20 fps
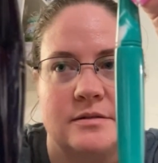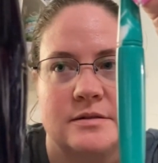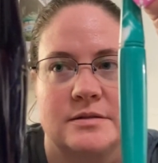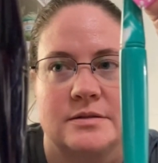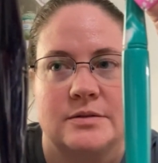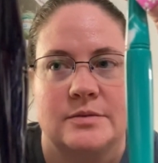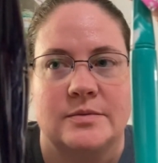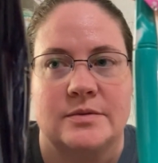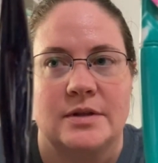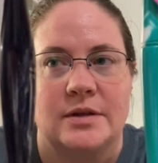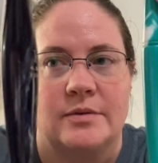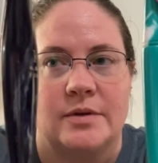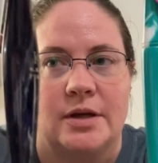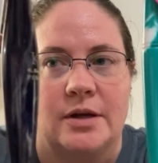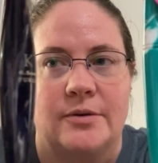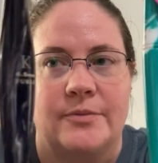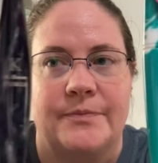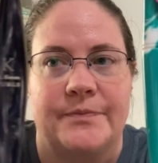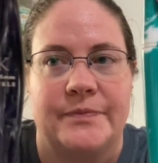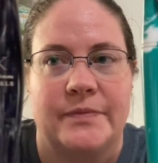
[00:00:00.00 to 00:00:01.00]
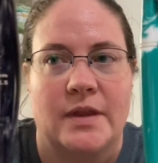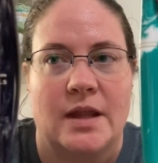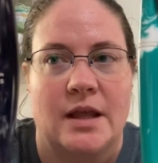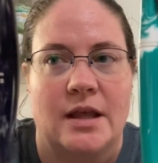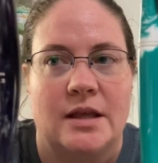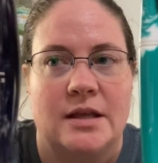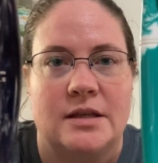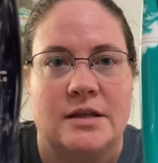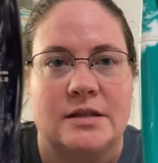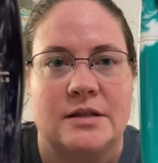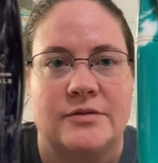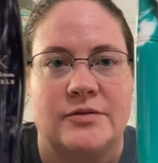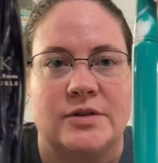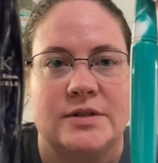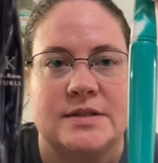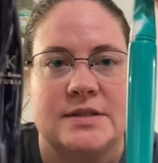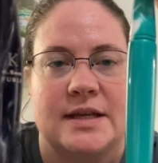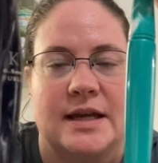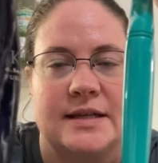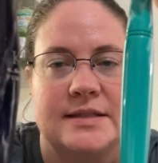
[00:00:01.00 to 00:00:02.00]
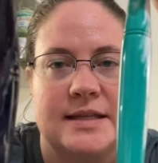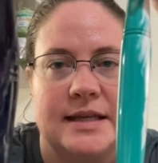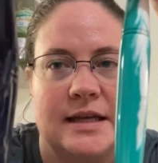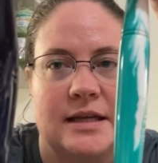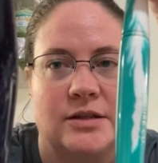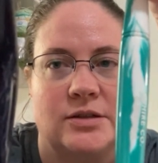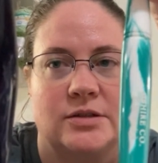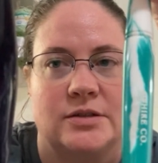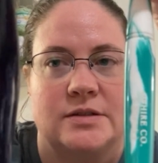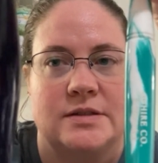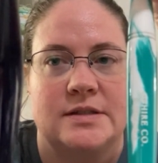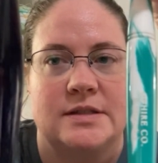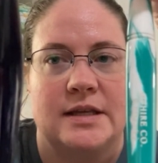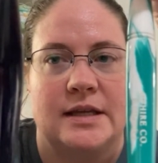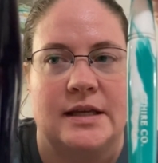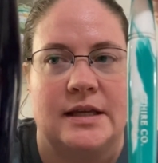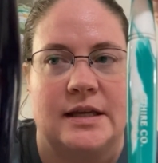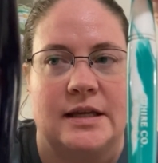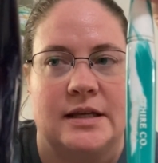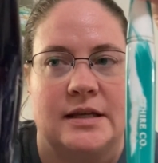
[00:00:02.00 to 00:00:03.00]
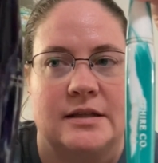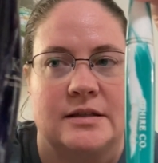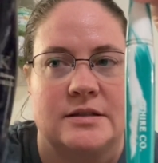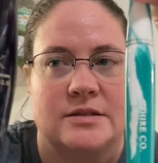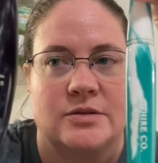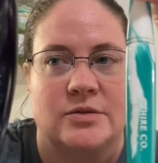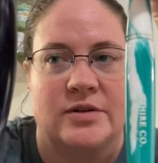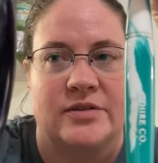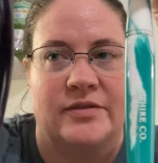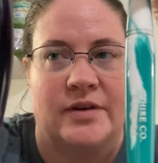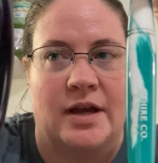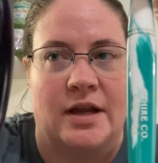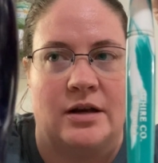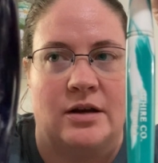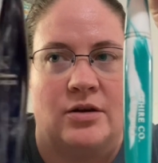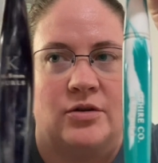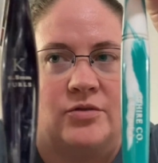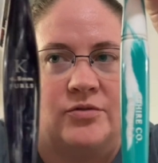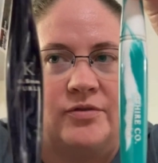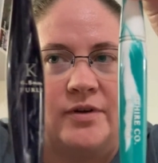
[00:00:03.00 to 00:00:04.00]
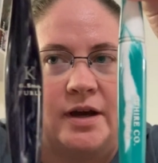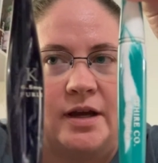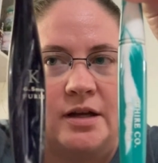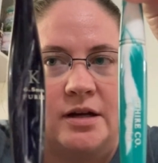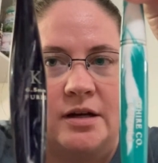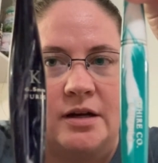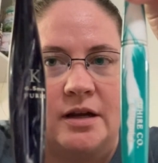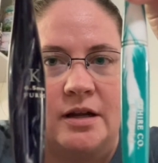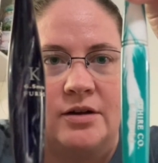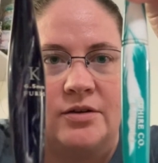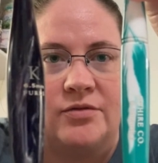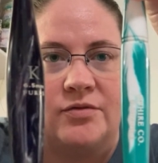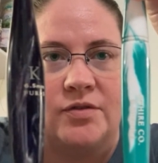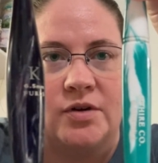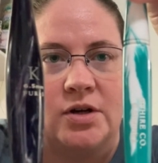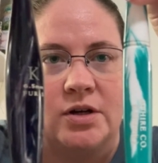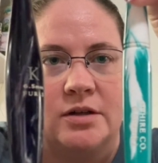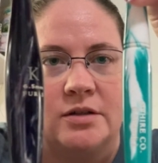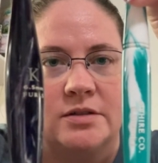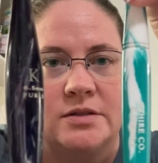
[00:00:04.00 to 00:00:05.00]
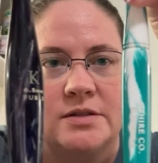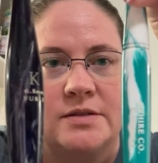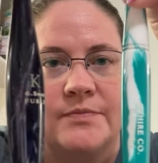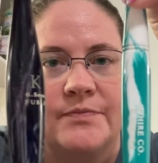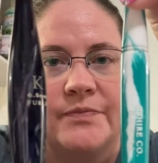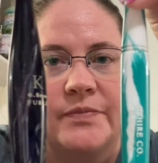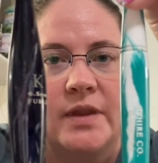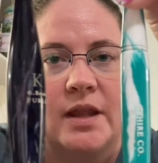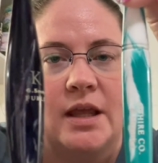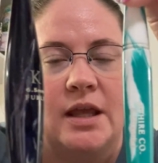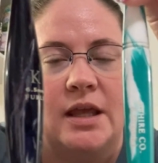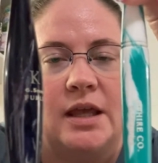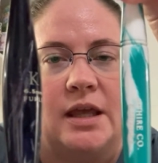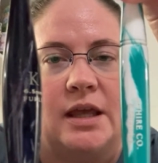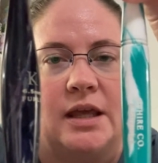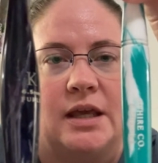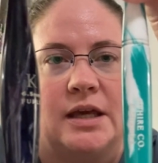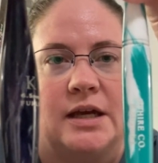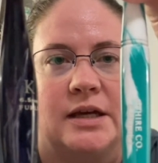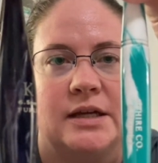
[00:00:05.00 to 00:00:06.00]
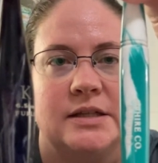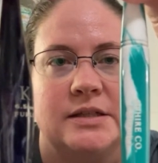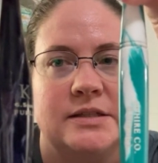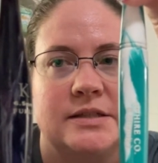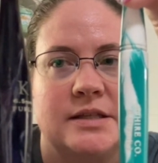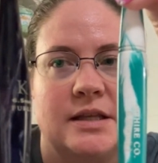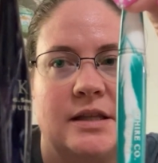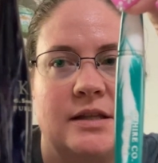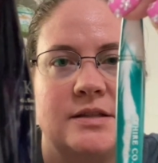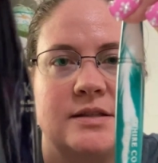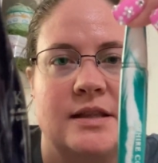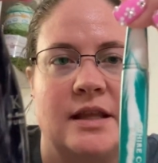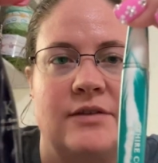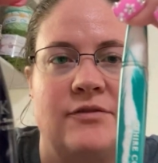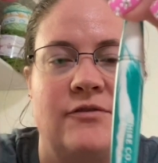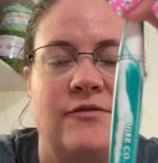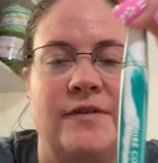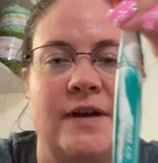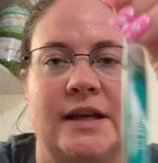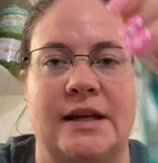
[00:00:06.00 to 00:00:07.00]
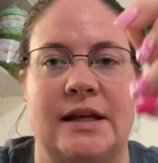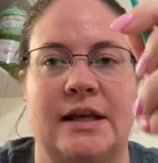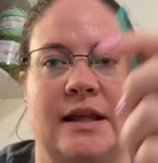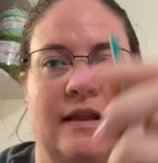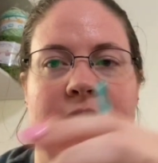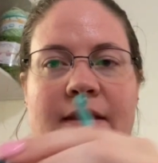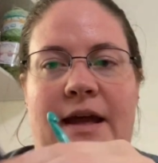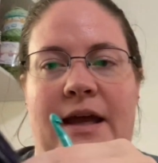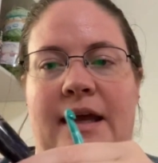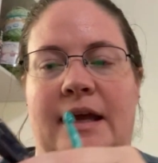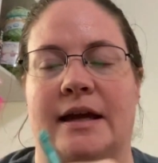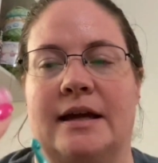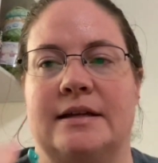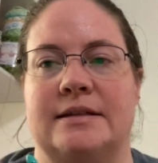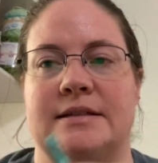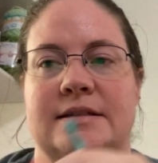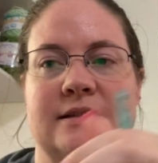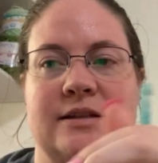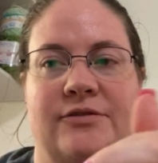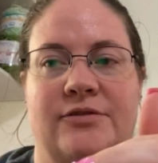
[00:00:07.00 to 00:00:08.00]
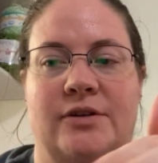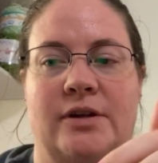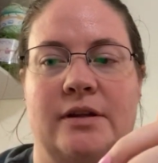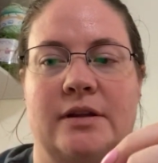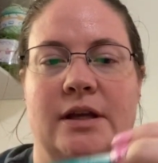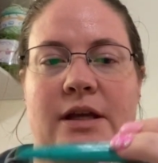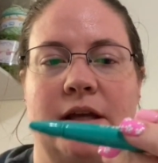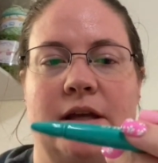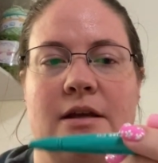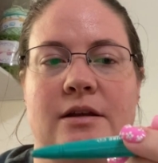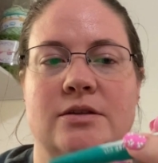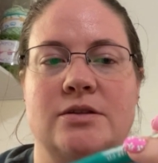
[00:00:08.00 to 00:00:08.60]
So there we go. Different size handles. And so we've got an O-fire and a furls. And they fit in the hand differently.